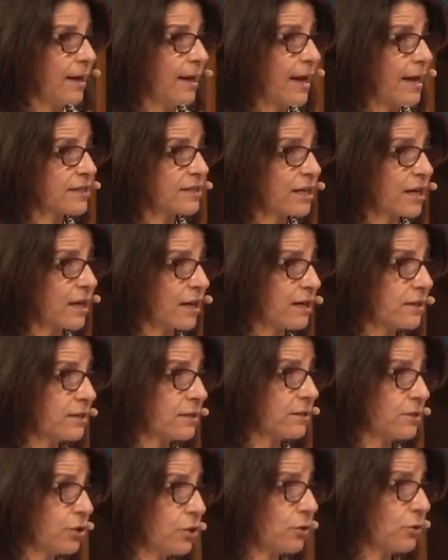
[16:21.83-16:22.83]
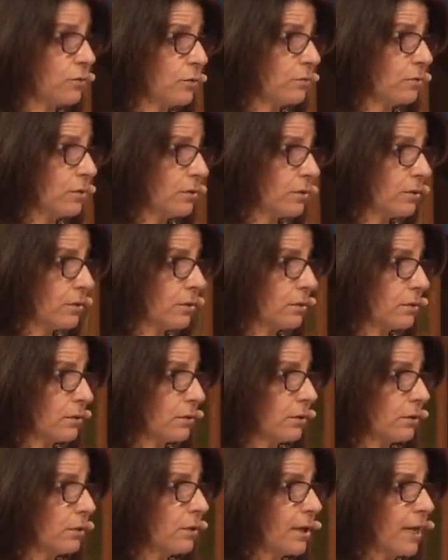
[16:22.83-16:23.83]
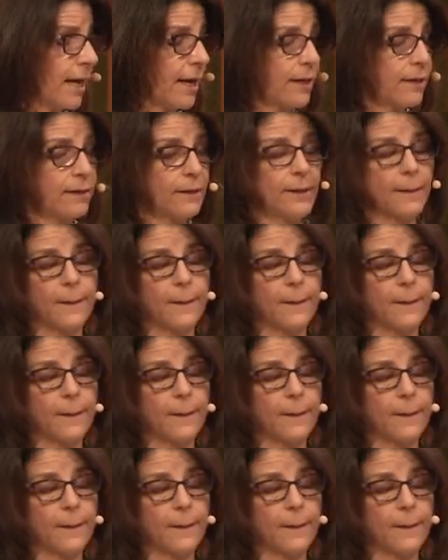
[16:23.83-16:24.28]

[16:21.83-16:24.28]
asking us to look at.